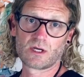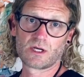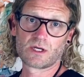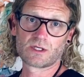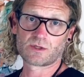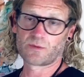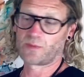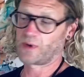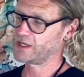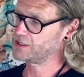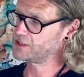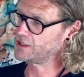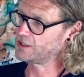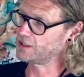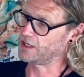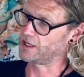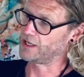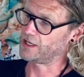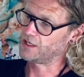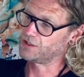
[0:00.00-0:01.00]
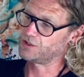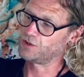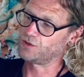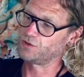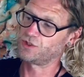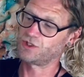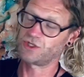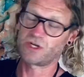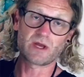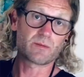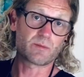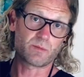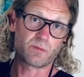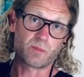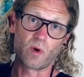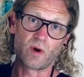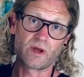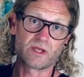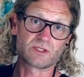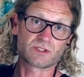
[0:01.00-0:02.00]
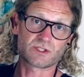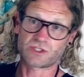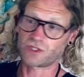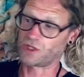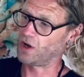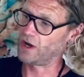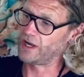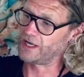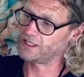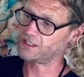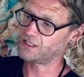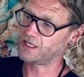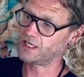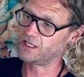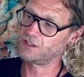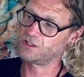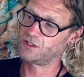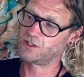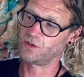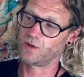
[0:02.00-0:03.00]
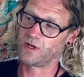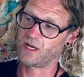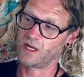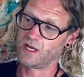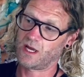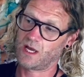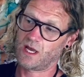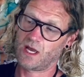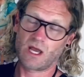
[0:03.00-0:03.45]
So basically, as you chip, point, slice into it,